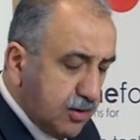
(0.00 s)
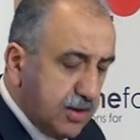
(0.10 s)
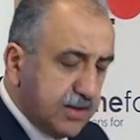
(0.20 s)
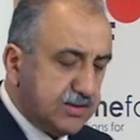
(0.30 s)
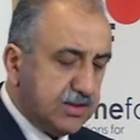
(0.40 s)

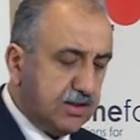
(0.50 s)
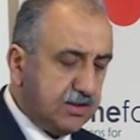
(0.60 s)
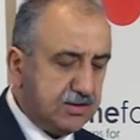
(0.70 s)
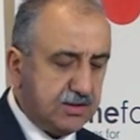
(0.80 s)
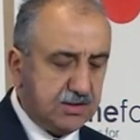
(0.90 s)
let's say
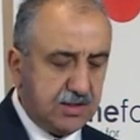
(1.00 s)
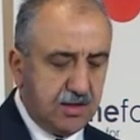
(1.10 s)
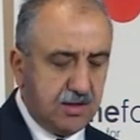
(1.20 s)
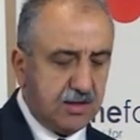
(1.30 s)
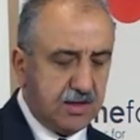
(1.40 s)
this is
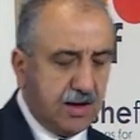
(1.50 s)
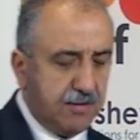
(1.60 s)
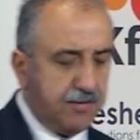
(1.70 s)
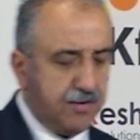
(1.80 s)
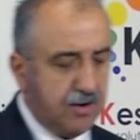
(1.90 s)
the
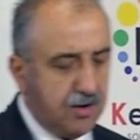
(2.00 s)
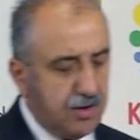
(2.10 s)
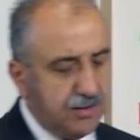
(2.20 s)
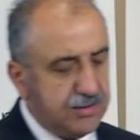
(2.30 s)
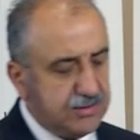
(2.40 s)
gap
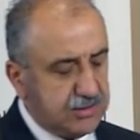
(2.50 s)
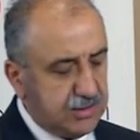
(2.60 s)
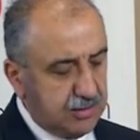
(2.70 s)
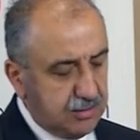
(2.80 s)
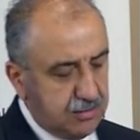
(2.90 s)
on the
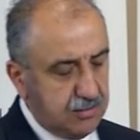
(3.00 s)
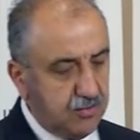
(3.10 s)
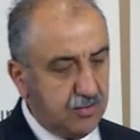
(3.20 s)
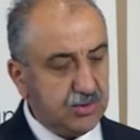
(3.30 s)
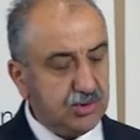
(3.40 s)
steel
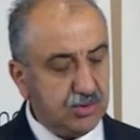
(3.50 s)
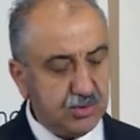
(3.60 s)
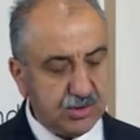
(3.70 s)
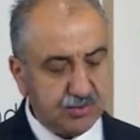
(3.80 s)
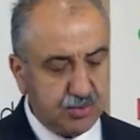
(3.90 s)
which you just